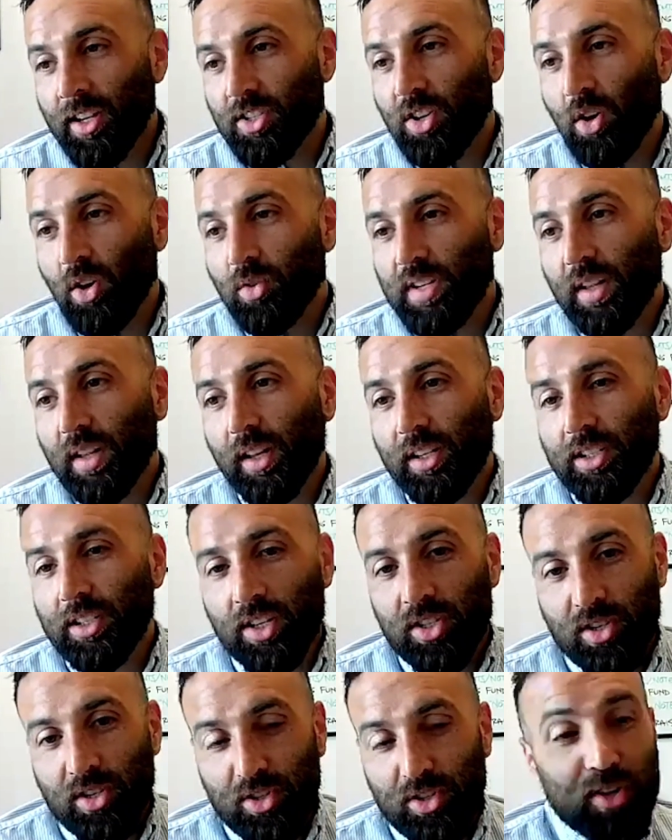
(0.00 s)
So diligence.
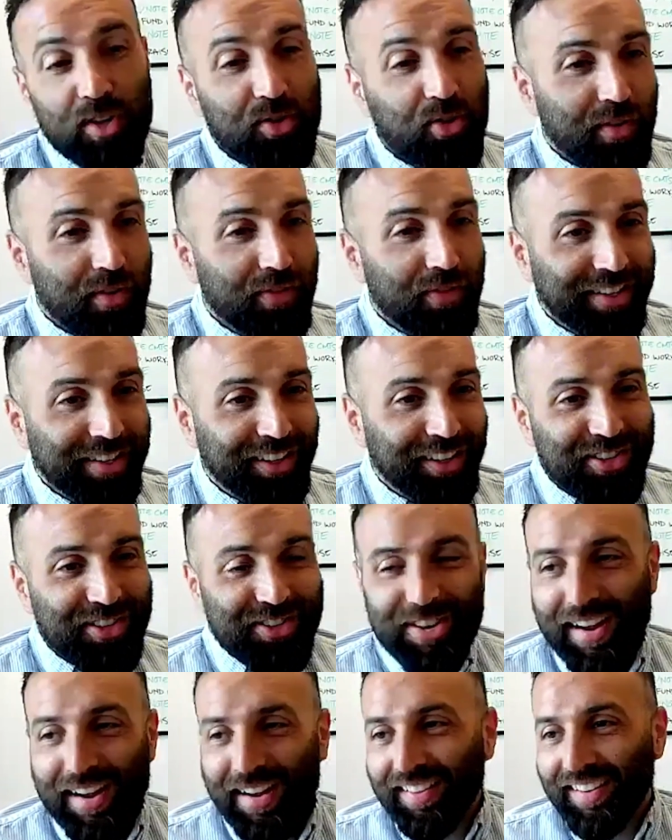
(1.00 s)
So I do have a diligence
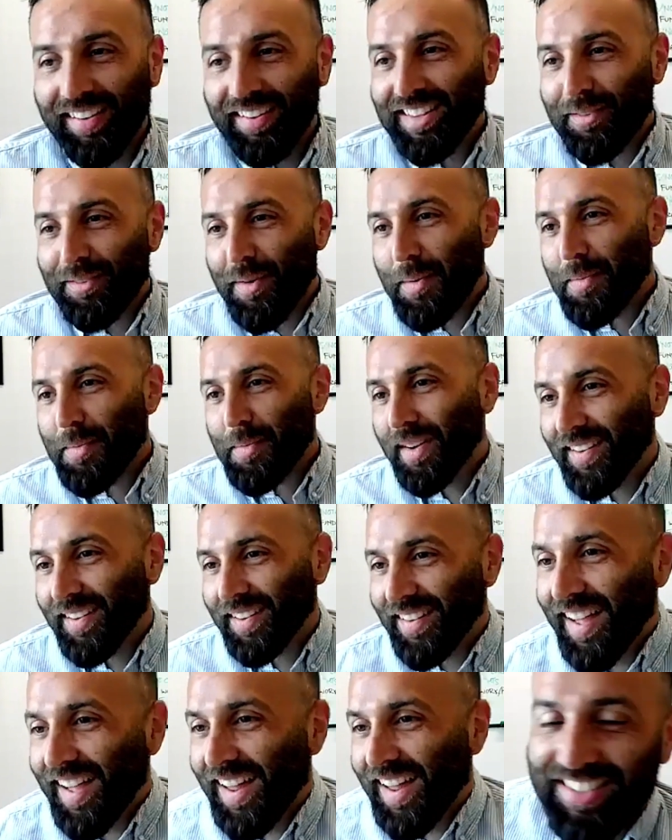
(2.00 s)
checklist. I'm happy to
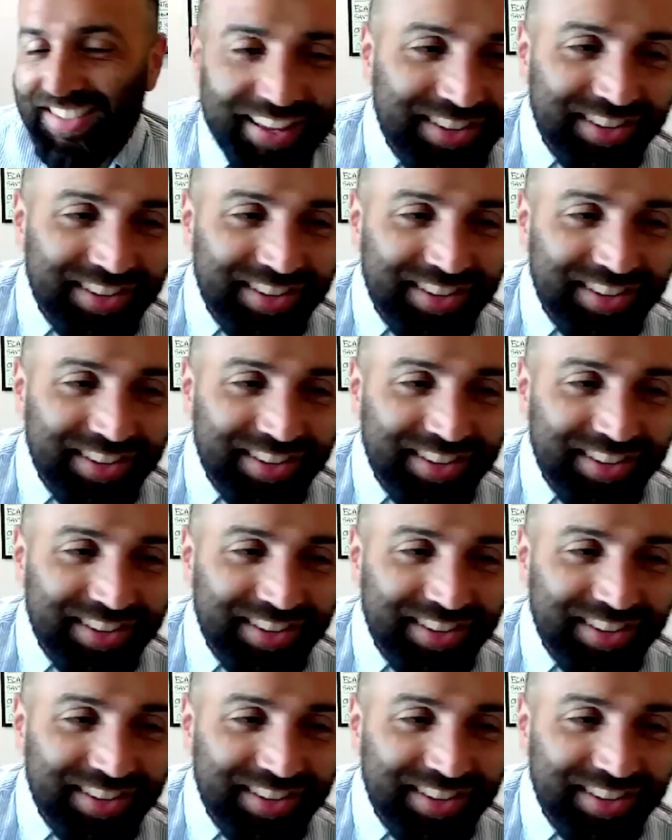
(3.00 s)
kind